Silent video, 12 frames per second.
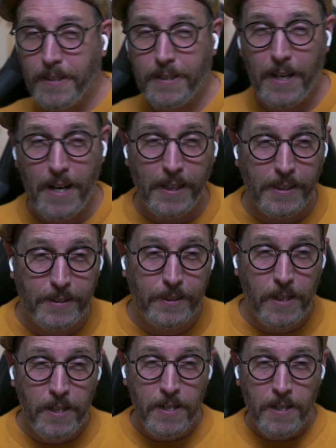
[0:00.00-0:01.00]

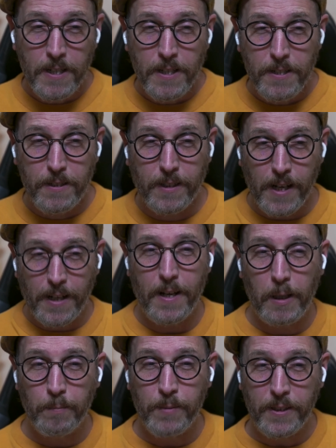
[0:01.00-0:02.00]
guys, you got to
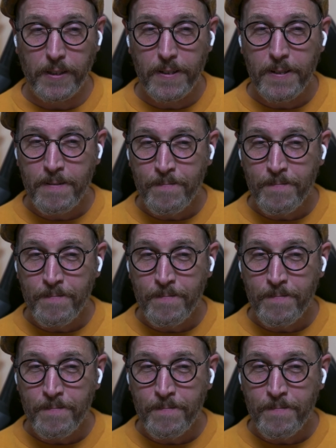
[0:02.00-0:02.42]
help me.